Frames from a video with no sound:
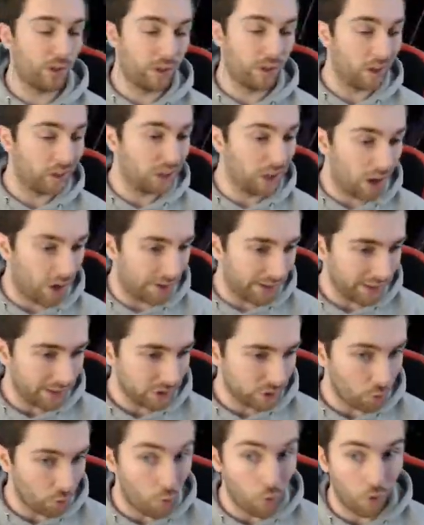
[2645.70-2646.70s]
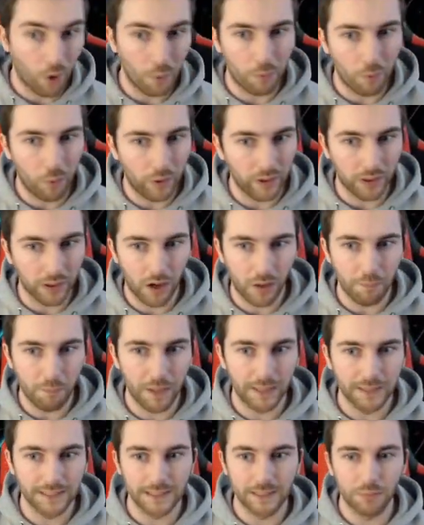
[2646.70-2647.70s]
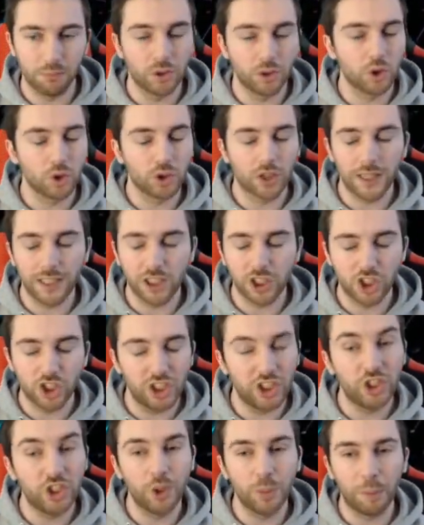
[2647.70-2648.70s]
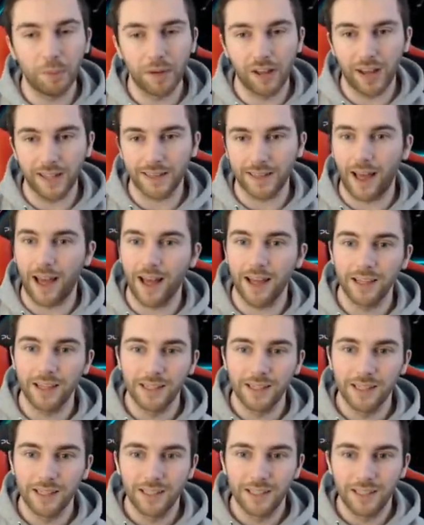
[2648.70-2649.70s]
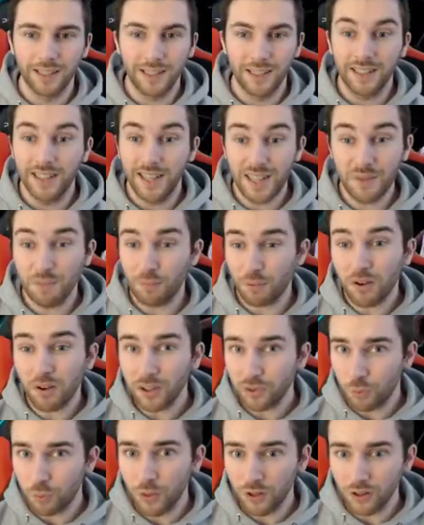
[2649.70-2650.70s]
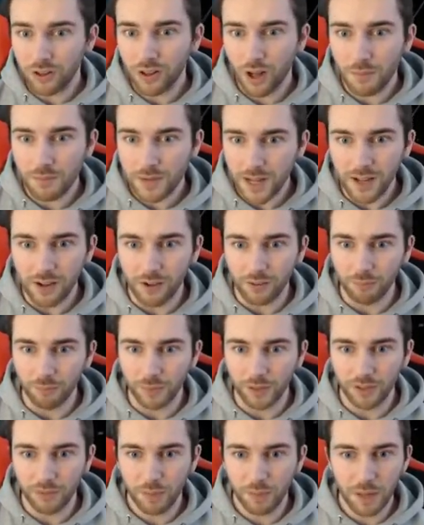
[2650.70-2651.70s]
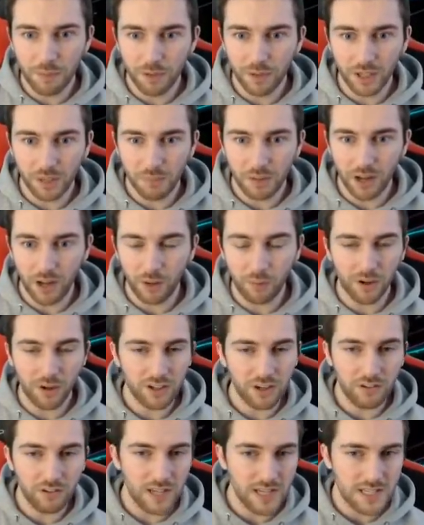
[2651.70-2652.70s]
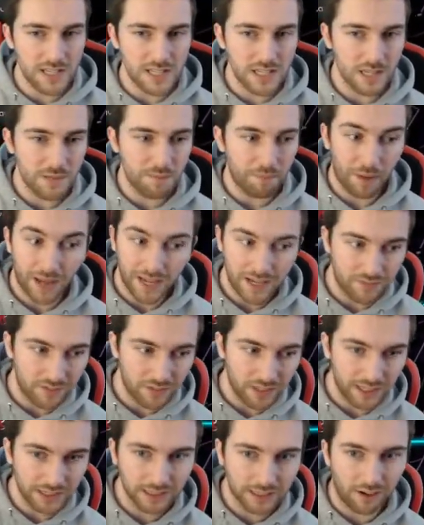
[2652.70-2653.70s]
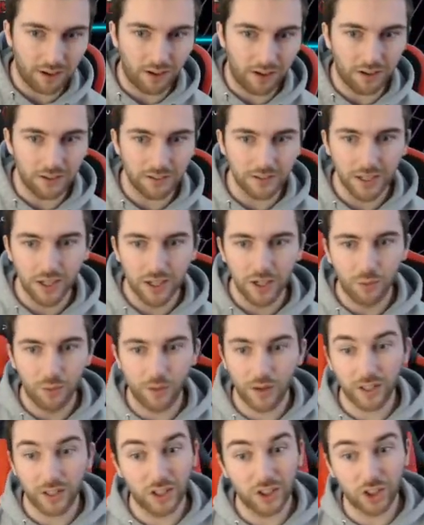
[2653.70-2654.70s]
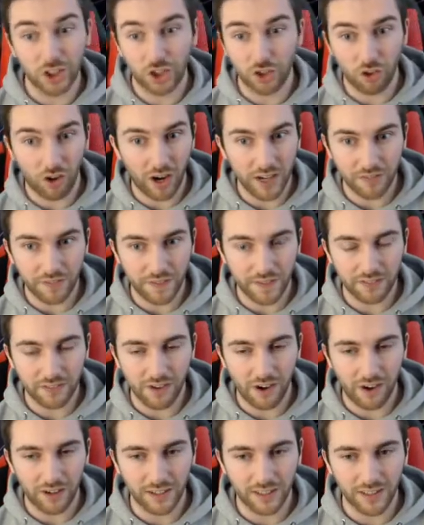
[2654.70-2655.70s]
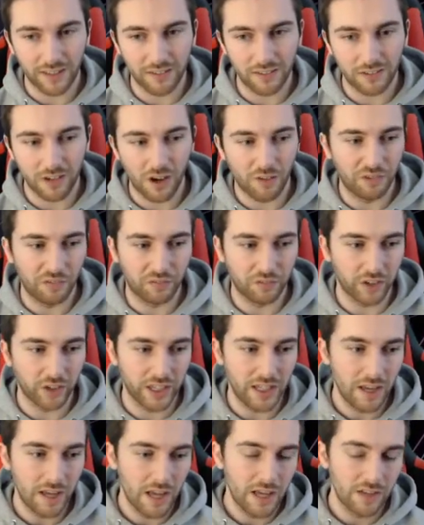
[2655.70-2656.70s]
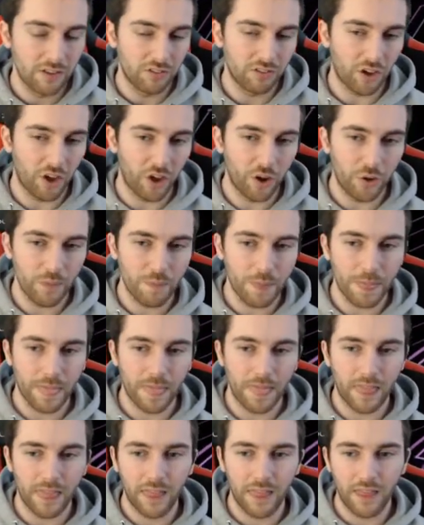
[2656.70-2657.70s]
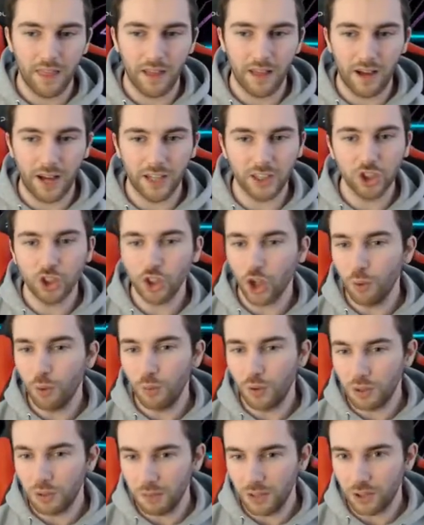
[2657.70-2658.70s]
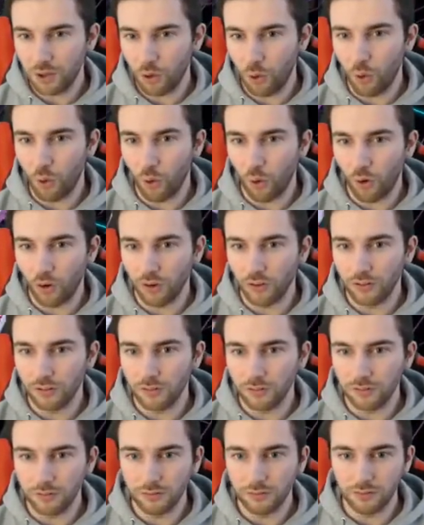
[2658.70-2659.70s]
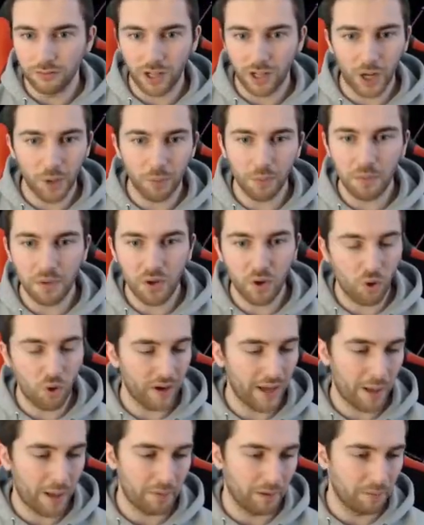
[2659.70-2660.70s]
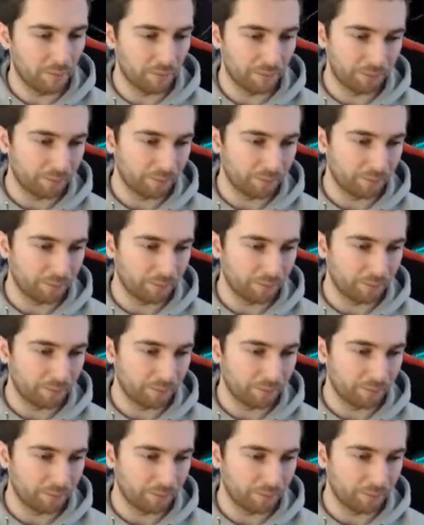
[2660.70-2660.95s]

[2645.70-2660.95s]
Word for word: guard Giannis or a point guard Ben Simmons or something stupid like that, his price will come down because people are going to be like, well, I don't need to pay for this card where I can just grind for this card and get this card for free. So I just don't want to be caught. I'm going to be caught napping.